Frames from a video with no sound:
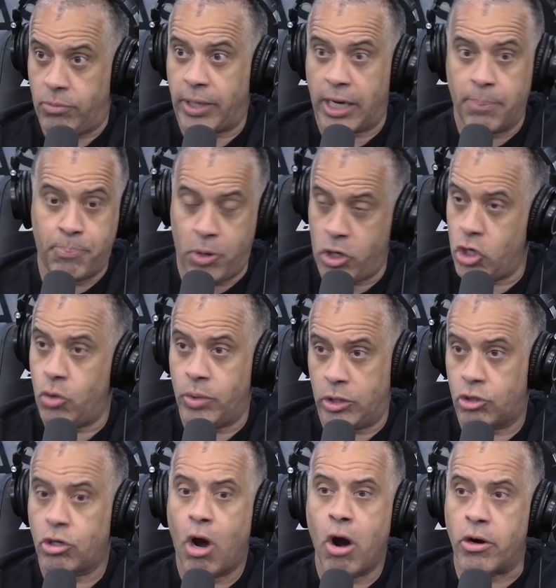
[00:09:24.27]
They're going to put you in
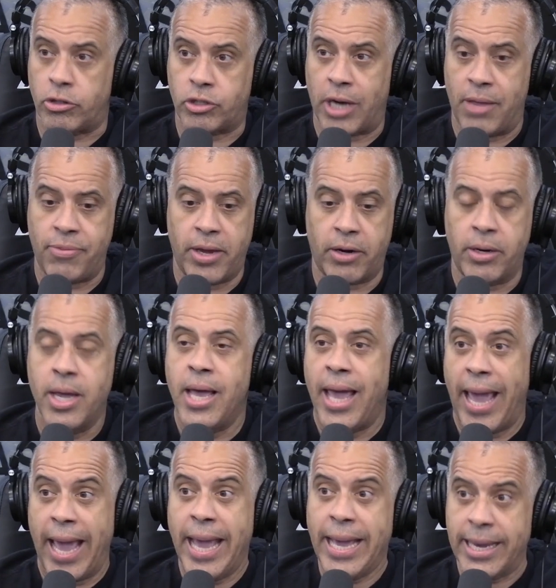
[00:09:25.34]
yep. charge, and they're
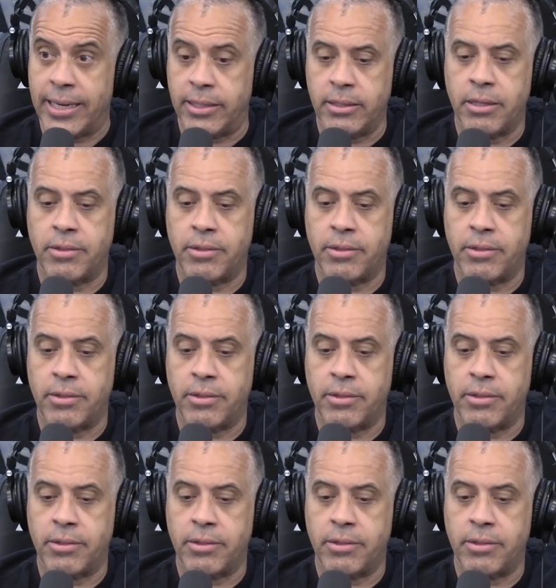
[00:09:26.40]
and